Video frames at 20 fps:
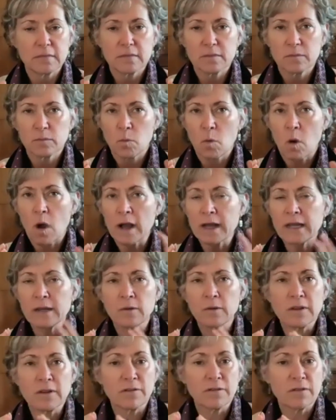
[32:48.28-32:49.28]
walking
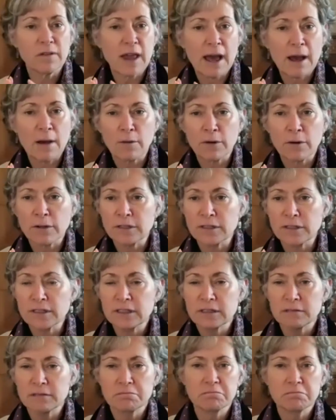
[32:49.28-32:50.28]
with the
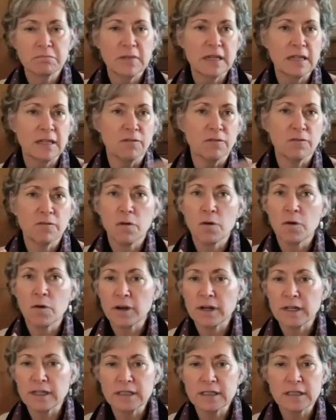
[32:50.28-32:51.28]
flowers in the
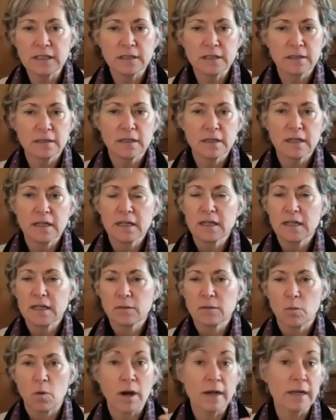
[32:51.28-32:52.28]
forest,
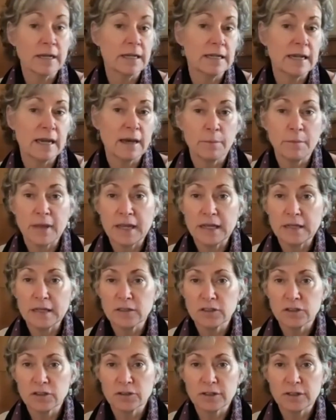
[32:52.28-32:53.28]
walking down Main
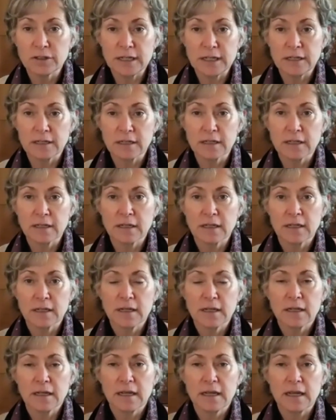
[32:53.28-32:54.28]
Street.
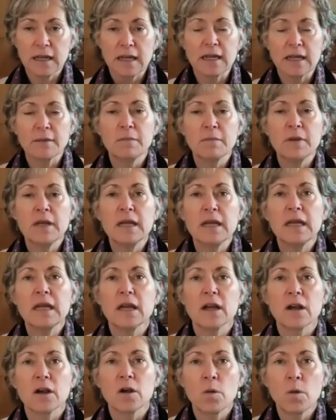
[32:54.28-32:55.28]
It can
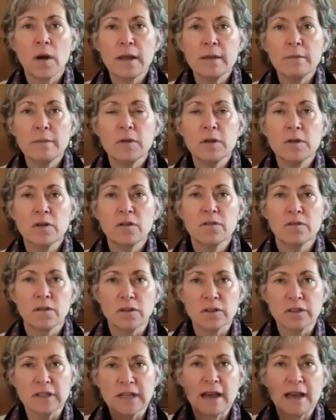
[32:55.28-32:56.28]
be quite
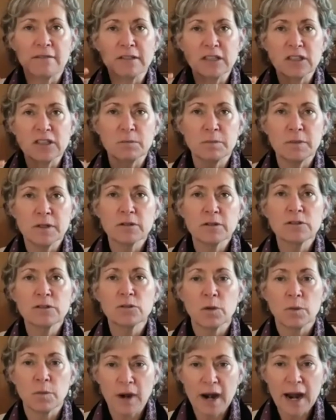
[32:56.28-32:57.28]
beautiful to have a
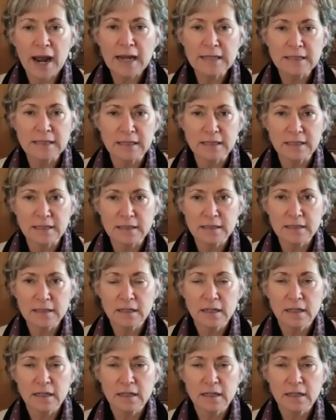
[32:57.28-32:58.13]
spiritual practice